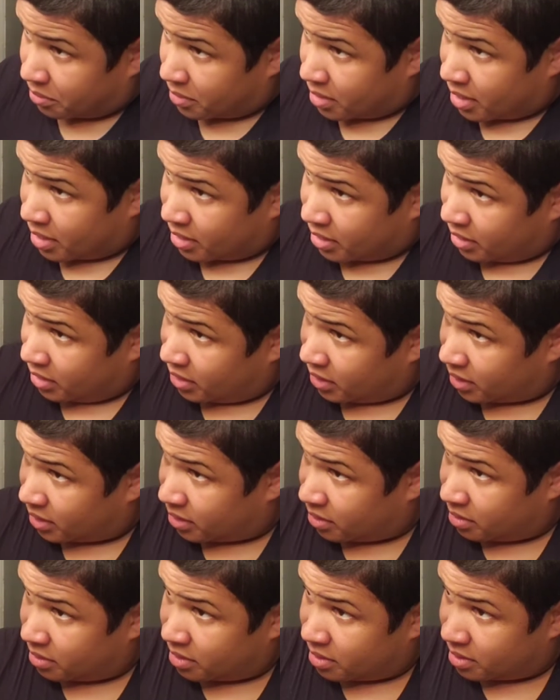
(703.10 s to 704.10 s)
And
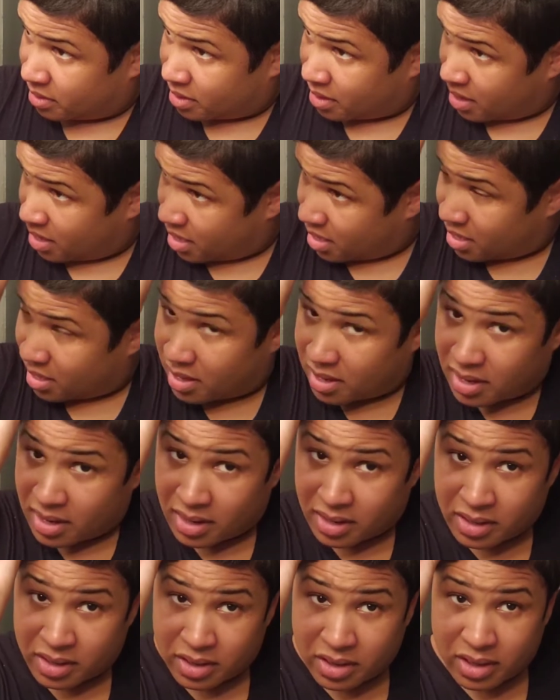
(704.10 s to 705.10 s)
again,
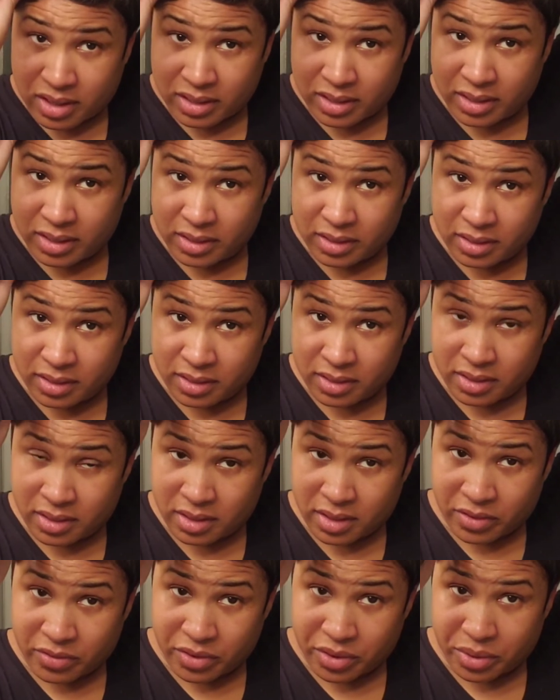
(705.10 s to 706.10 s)
I curl it in
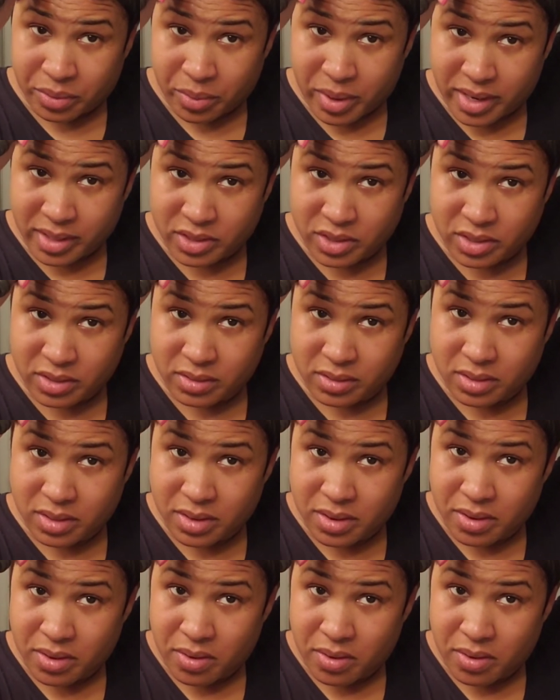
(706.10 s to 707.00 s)
different directions.